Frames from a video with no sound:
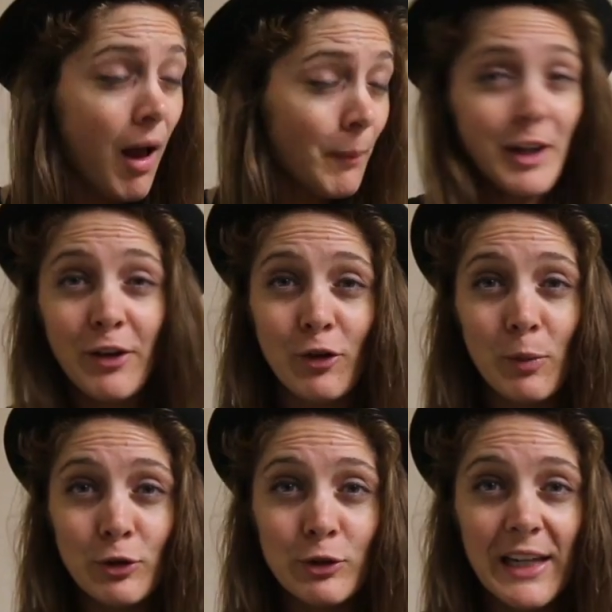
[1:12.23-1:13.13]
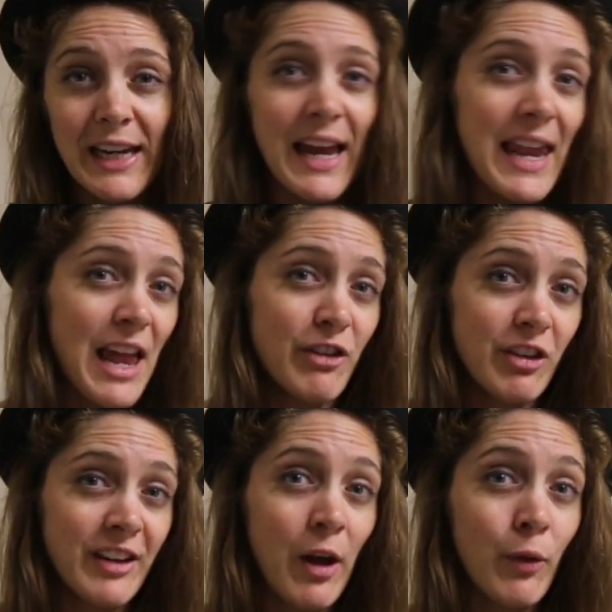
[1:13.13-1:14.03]
I'm going to stop talking and let's
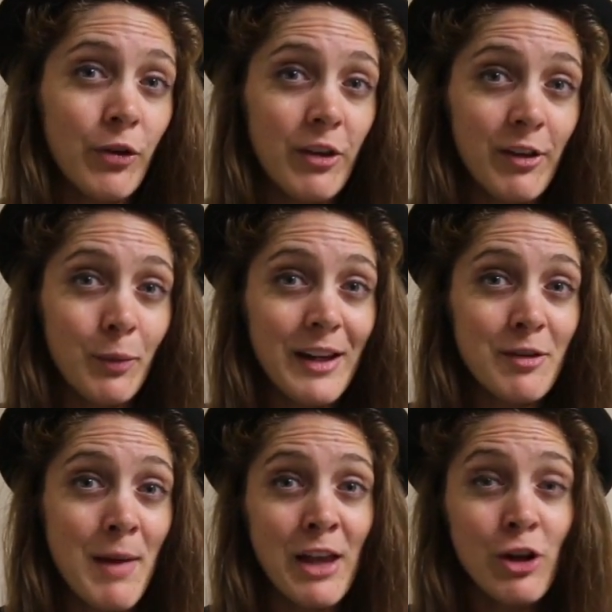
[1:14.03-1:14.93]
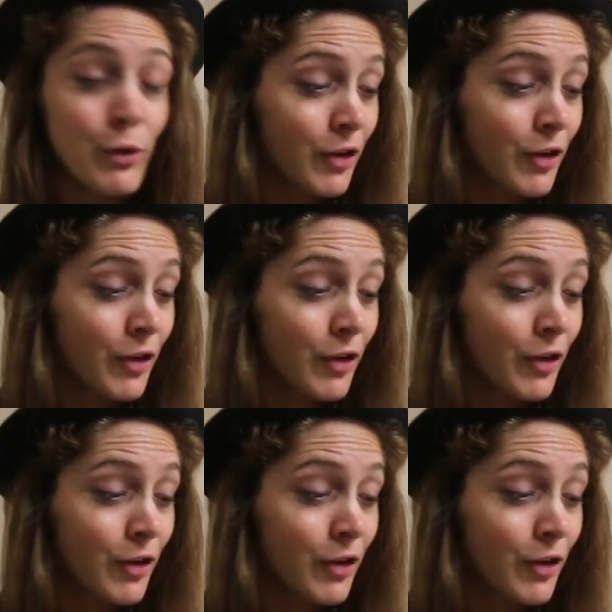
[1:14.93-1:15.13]
just get onto this week's menu.